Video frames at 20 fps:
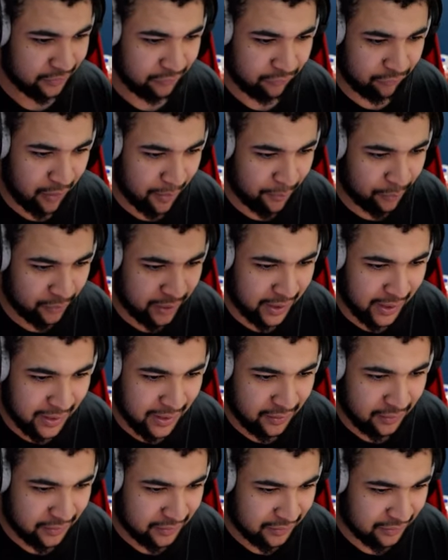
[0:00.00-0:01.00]
Rumble tier,
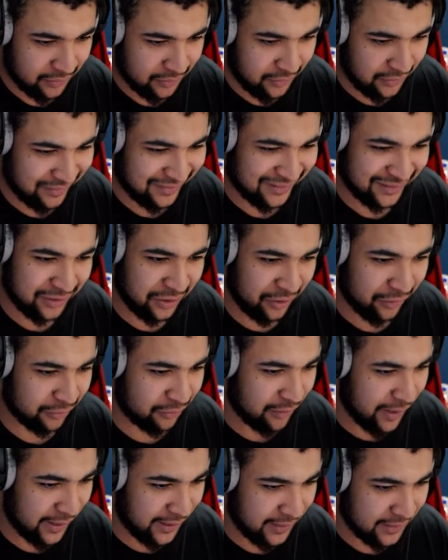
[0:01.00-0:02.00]
N not
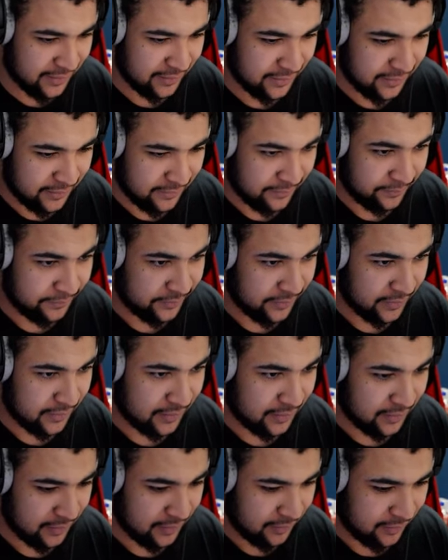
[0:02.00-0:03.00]
great.
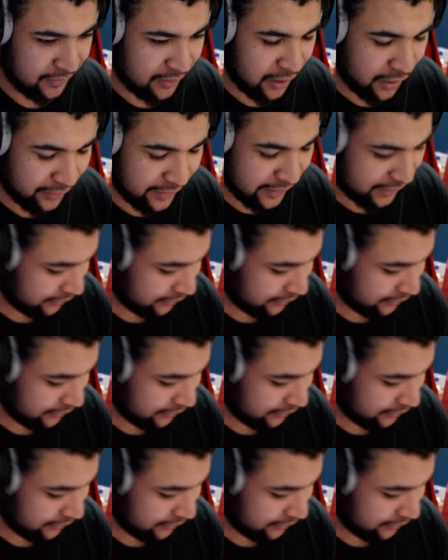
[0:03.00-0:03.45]
It turns out you